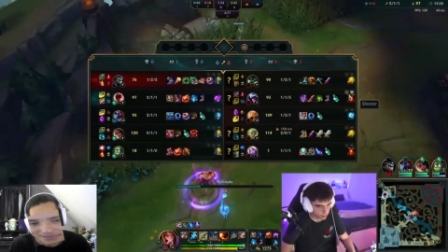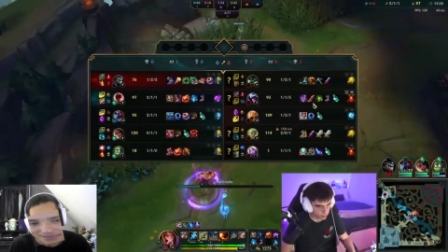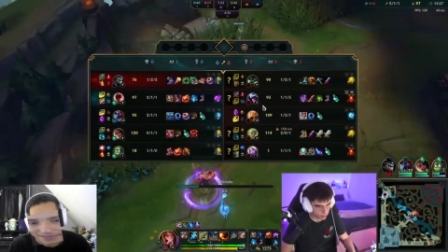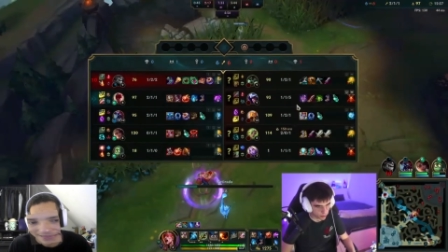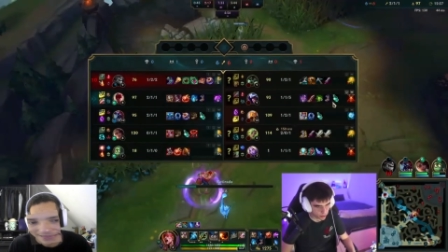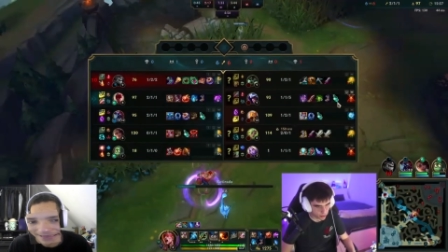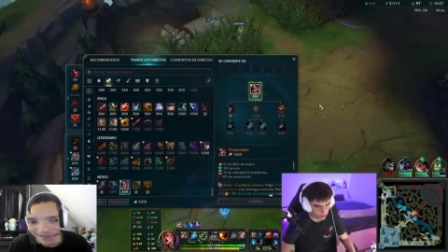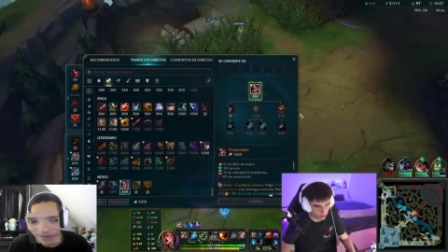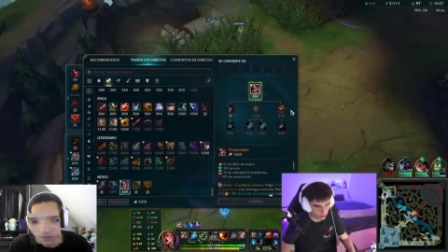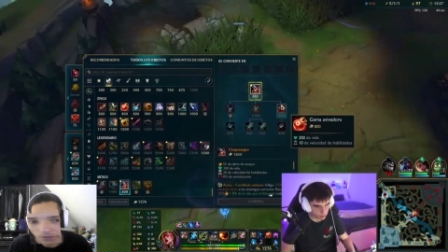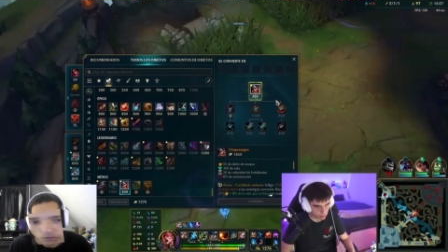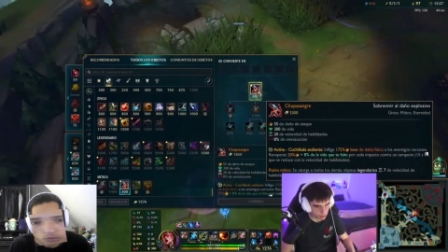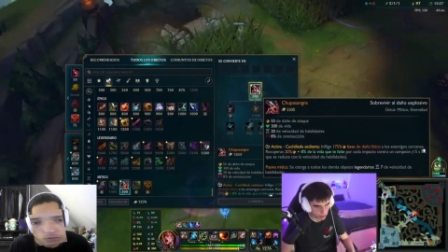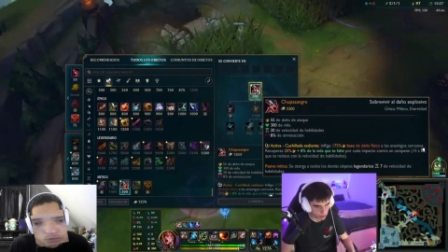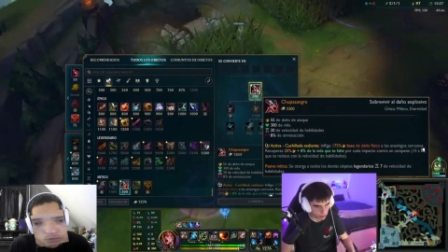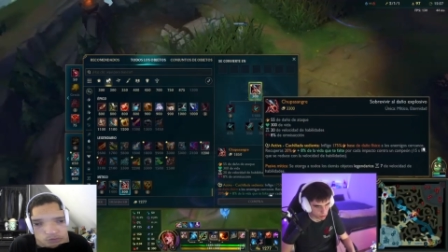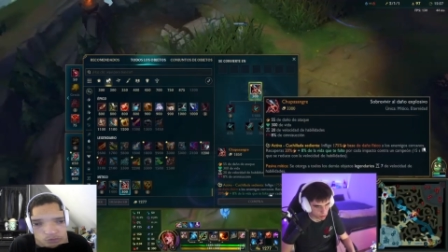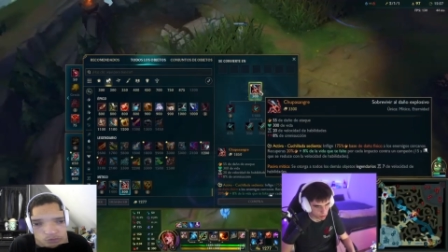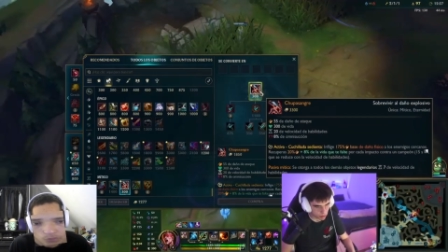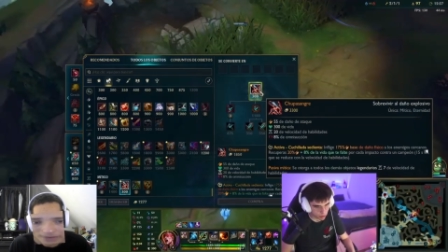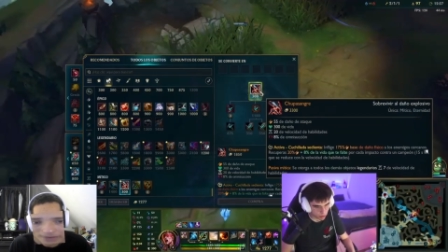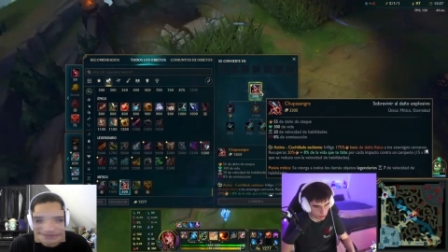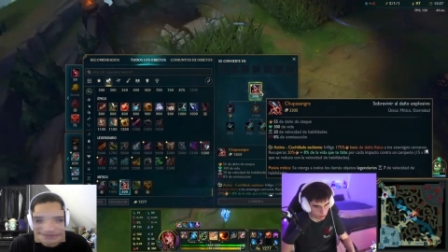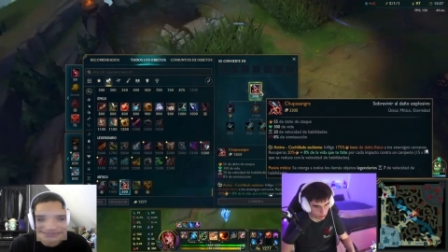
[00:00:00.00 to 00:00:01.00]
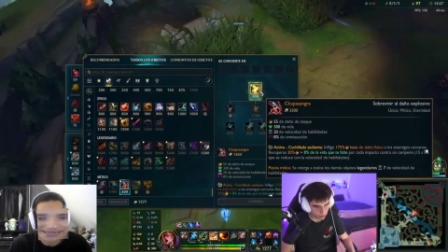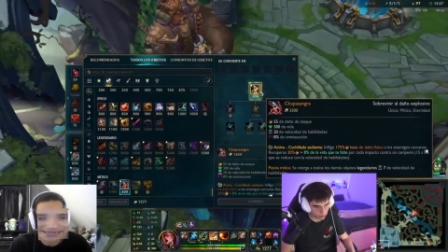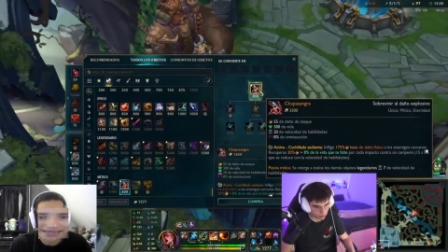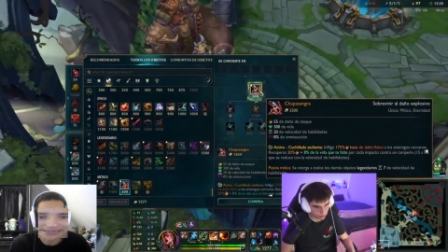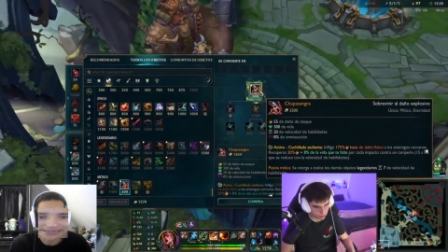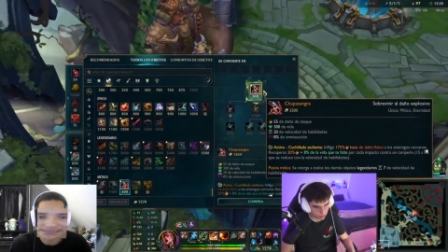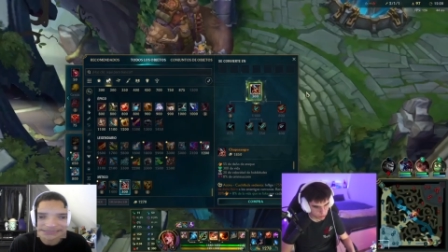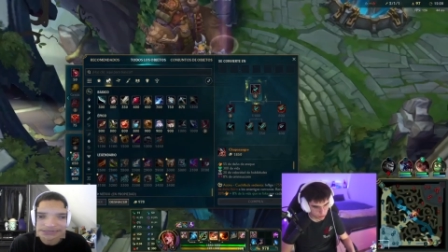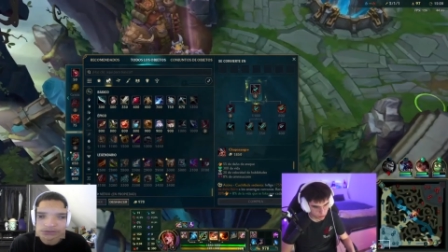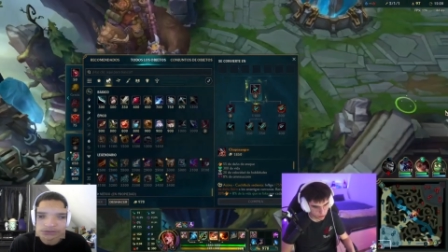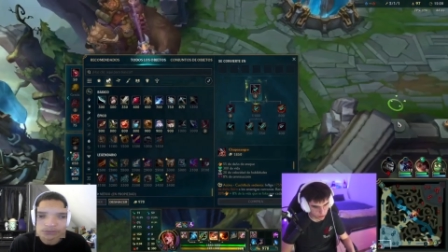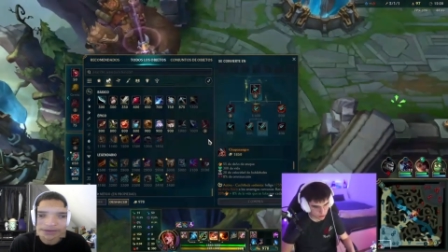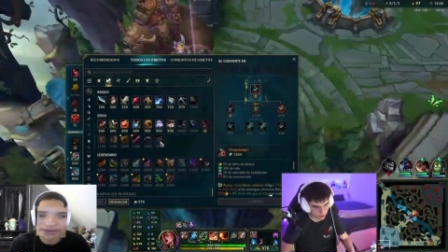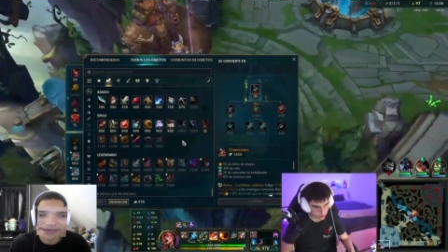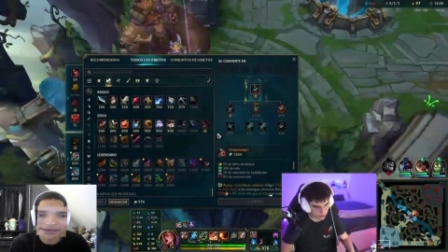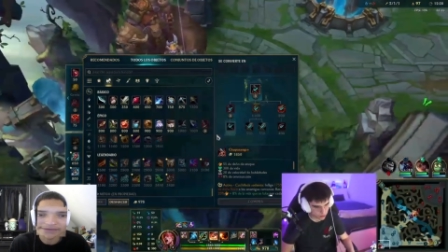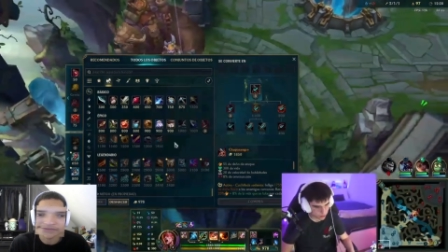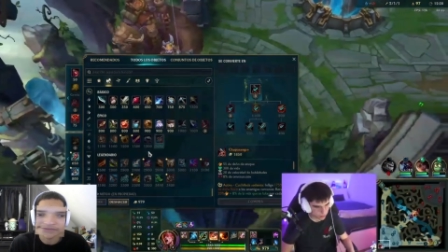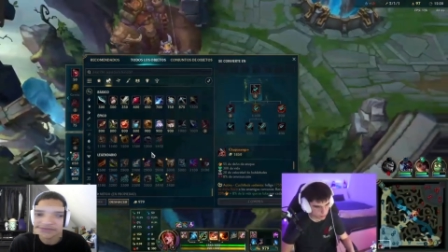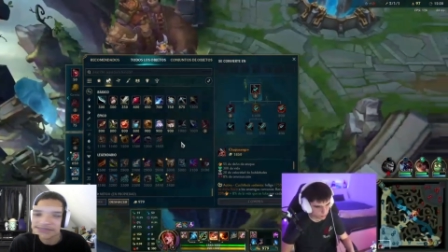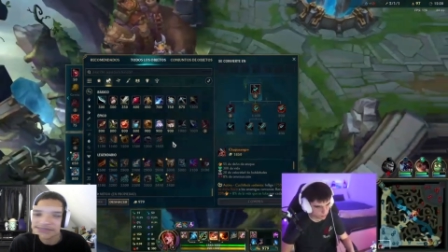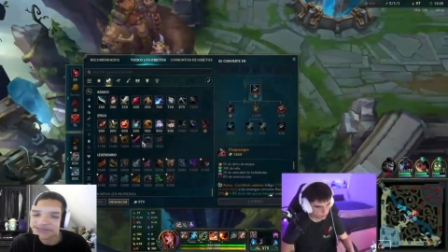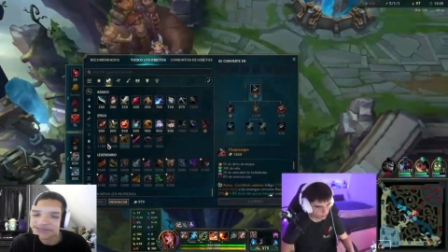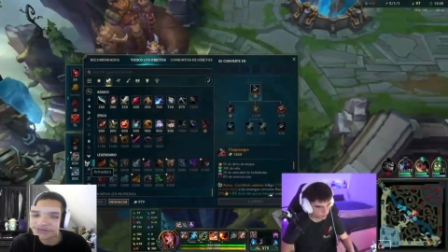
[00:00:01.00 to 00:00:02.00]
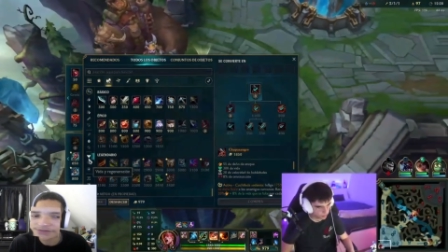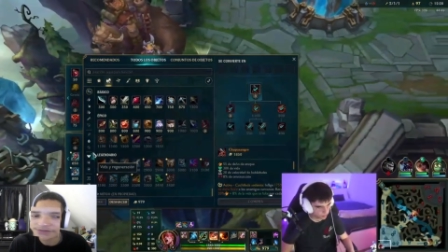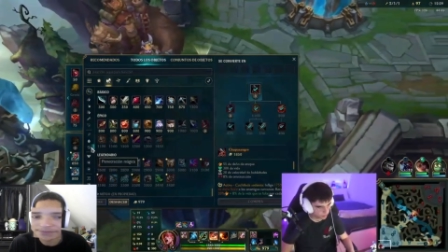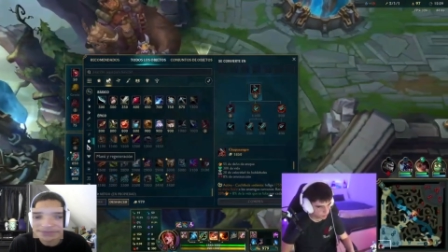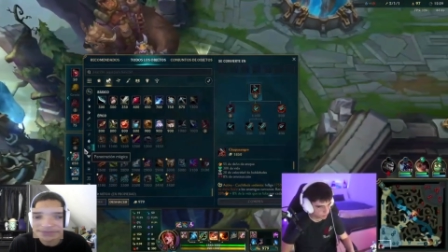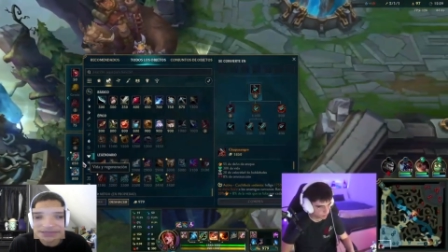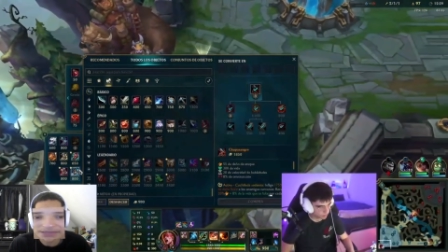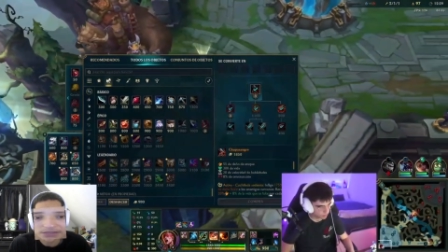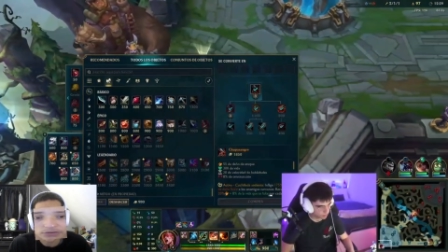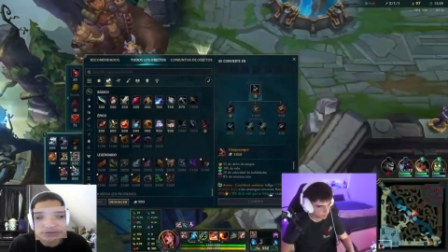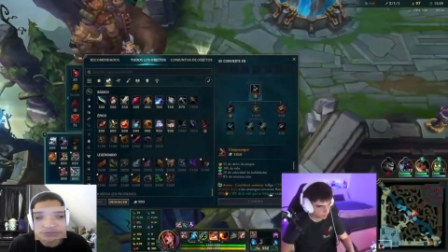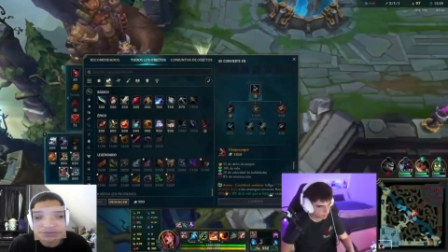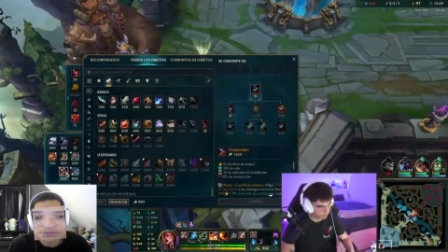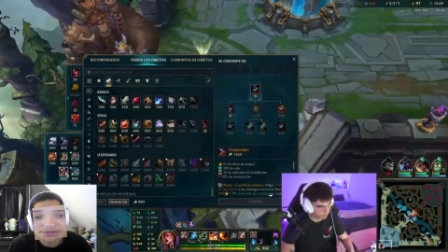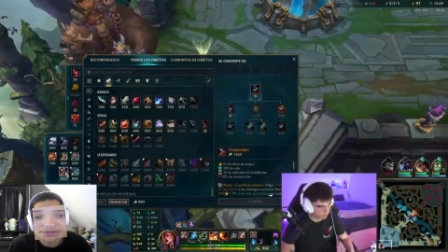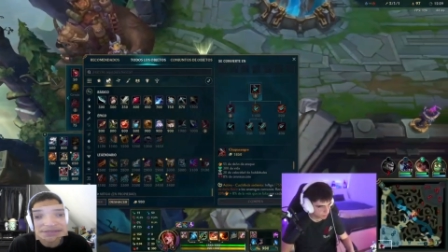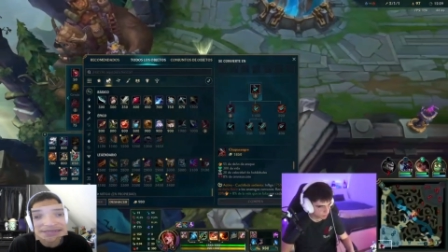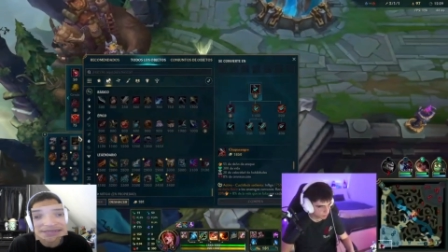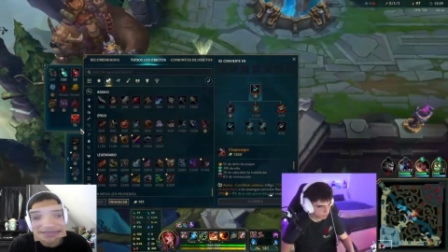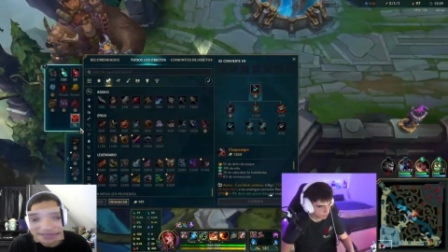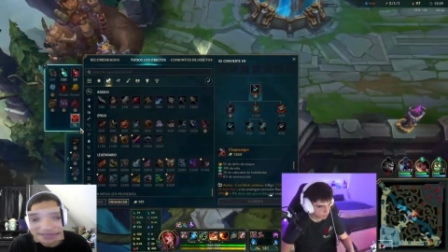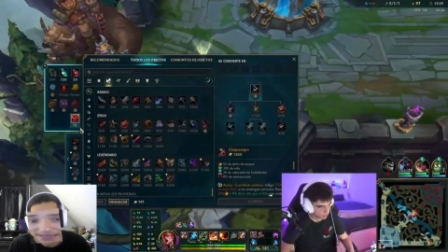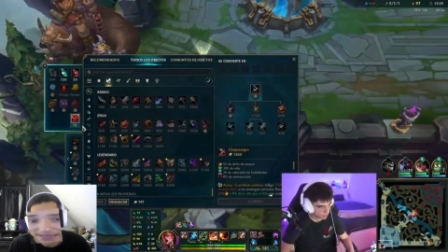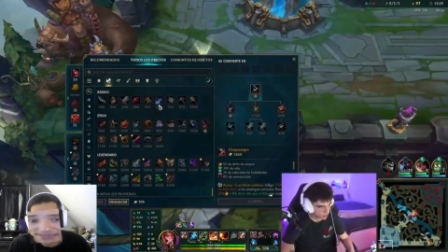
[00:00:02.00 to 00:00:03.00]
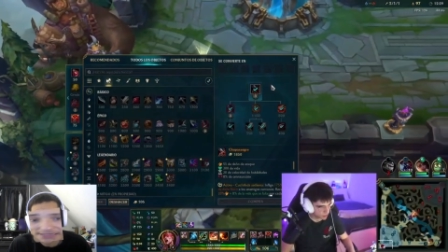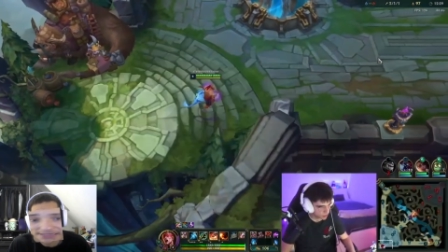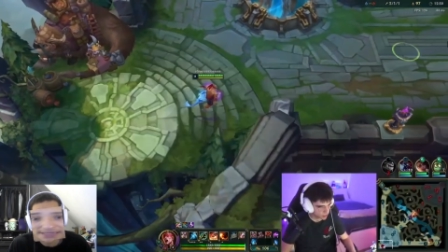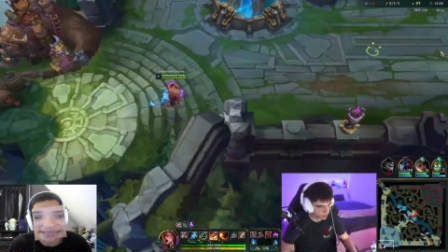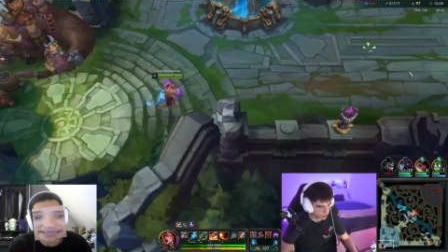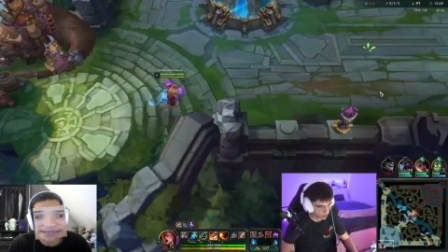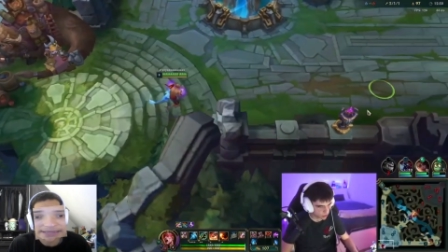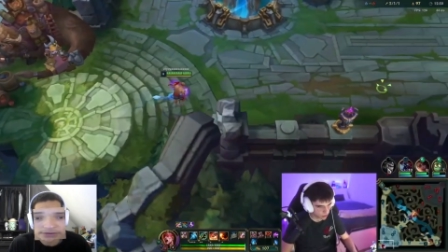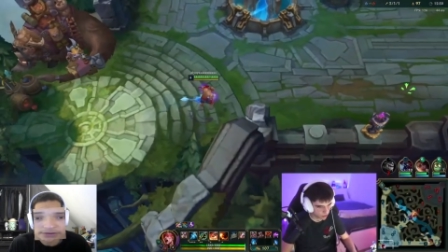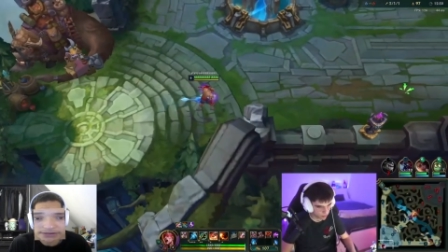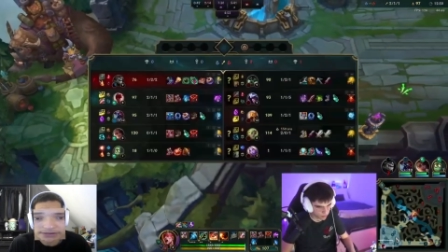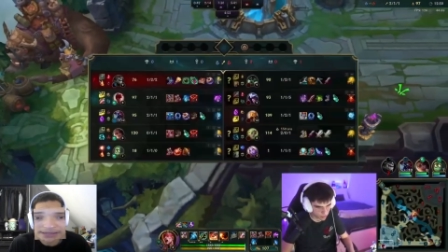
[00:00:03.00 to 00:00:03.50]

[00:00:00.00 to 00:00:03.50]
they're always catching waves. It's something you need to get good